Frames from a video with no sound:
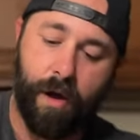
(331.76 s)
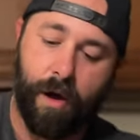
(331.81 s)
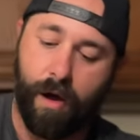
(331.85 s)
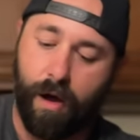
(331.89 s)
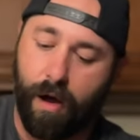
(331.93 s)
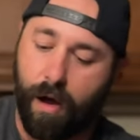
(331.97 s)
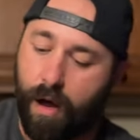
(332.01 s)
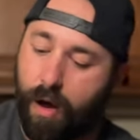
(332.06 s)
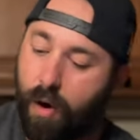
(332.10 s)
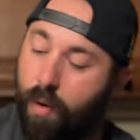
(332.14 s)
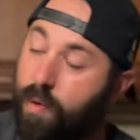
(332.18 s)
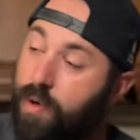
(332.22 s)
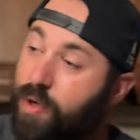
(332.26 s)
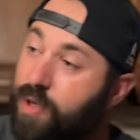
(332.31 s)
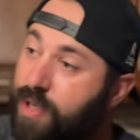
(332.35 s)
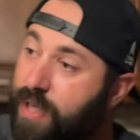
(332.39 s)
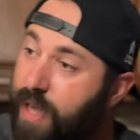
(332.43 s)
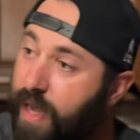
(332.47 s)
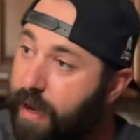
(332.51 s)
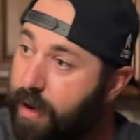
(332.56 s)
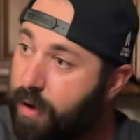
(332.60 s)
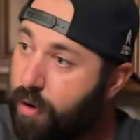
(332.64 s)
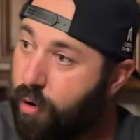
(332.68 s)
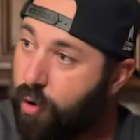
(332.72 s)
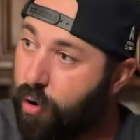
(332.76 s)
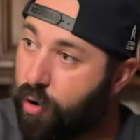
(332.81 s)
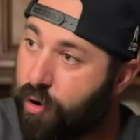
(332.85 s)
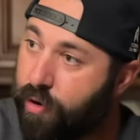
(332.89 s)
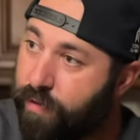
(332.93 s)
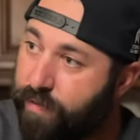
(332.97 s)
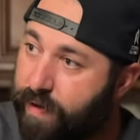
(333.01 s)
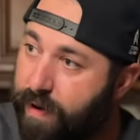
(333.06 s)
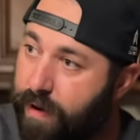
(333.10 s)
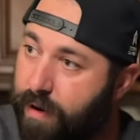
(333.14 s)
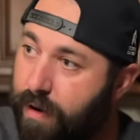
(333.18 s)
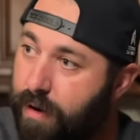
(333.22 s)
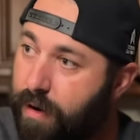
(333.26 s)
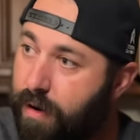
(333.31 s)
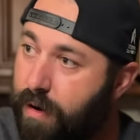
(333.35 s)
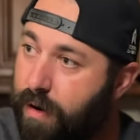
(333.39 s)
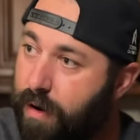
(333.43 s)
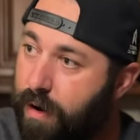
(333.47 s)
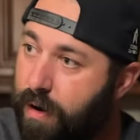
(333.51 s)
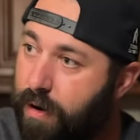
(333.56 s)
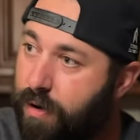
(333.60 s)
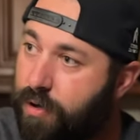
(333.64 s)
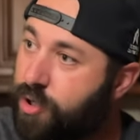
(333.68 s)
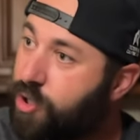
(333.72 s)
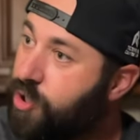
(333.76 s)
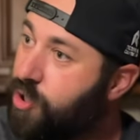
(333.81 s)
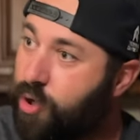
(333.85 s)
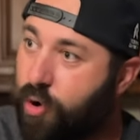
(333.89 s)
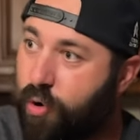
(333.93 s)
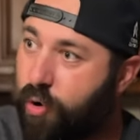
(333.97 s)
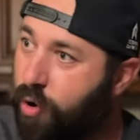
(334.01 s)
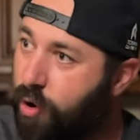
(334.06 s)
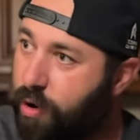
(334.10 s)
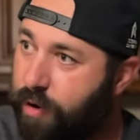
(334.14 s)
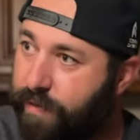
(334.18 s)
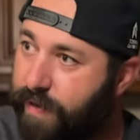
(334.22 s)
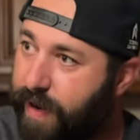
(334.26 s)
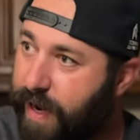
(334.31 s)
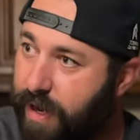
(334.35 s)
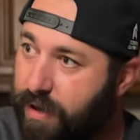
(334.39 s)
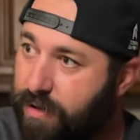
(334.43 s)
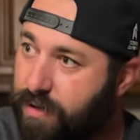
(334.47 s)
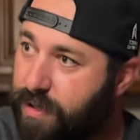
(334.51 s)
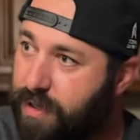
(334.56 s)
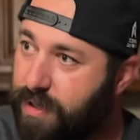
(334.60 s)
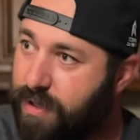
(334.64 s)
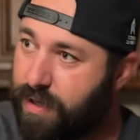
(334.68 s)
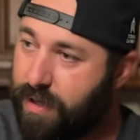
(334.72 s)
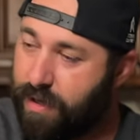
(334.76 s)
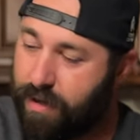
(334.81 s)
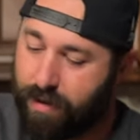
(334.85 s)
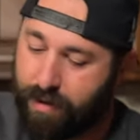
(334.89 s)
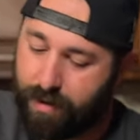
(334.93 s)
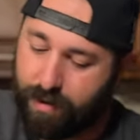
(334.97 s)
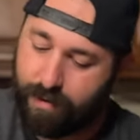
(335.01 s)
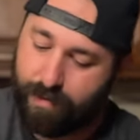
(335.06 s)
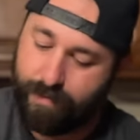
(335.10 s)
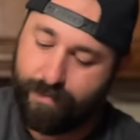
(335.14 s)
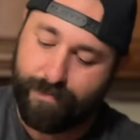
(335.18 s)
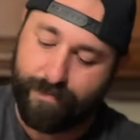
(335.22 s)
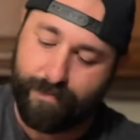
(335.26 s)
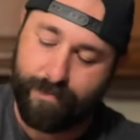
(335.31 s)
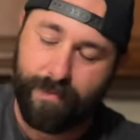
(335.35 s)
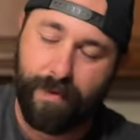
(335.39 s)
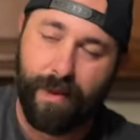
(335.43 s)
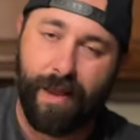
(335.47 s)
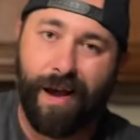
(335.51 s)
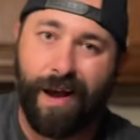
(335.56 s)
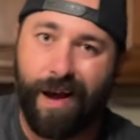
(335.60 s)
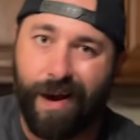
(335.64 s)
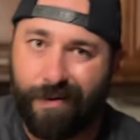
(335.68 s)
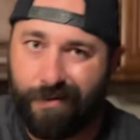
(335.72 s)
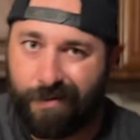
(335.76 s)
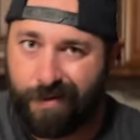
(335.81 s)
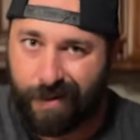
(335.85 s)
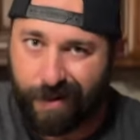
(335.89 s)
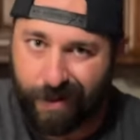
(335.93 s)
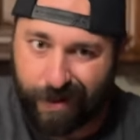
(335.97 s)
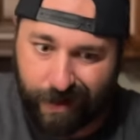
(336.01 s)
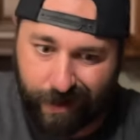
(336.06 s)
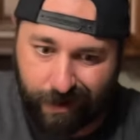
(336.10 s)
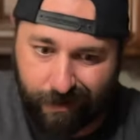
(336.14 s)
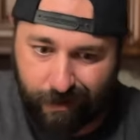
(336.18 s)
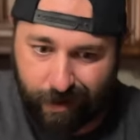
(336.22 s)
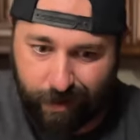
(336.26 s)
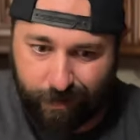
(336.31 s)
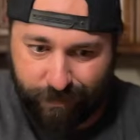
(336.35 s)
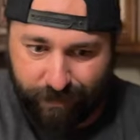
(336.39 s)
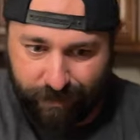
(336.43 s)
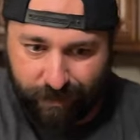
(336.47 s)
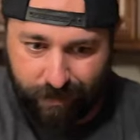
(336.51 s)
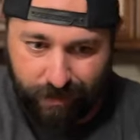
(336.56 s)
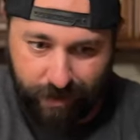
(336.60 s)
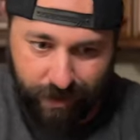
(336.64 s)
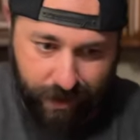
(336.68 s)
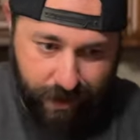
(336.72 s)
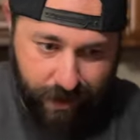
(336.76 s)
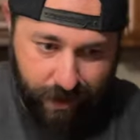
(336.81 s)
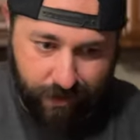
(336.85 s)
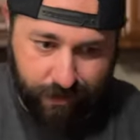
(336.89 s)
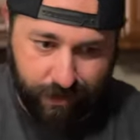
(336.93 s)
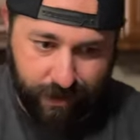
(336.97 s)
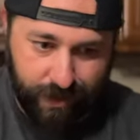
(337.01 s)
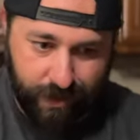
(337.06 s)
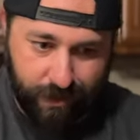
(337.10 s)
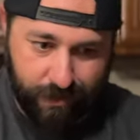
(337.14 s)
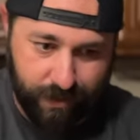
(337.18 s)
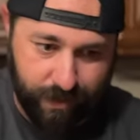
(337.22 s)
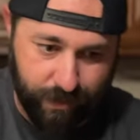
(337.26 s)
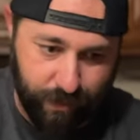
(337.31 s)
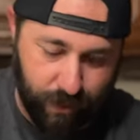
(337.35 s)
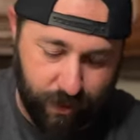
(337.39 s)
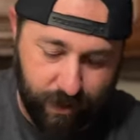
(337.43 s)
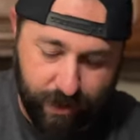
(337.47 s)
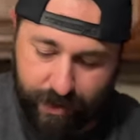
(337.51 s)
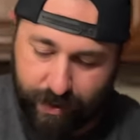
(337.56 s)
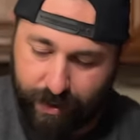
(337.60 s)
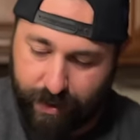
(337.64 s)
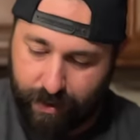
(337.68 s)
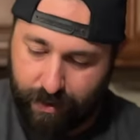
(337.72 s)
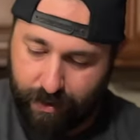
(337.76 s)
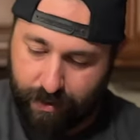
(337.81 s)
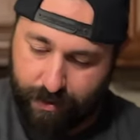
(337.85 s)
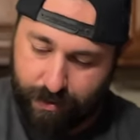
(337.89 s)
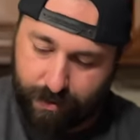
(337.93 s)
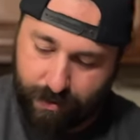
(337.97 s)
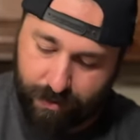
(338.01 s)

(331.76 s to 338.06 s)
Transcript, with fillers: Uh, would you say? Quarter of it? Just a quarter of an ounce? Yeah. I really like grapefruit. I kind of wish there was more in there.